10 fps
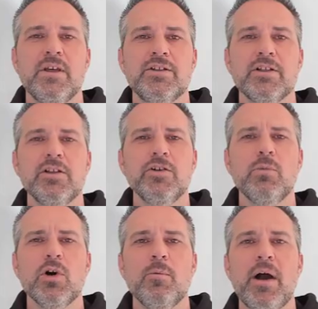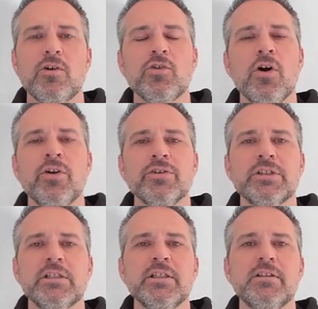To learn more about
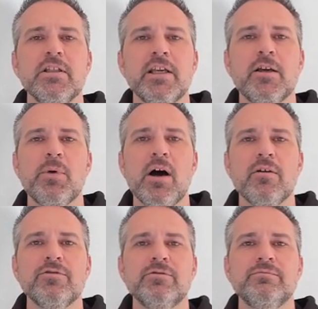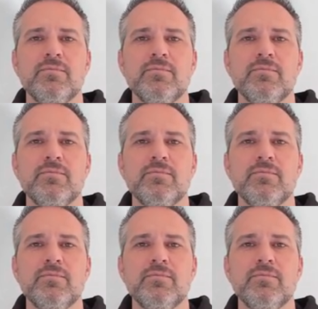Cronos, click the link above.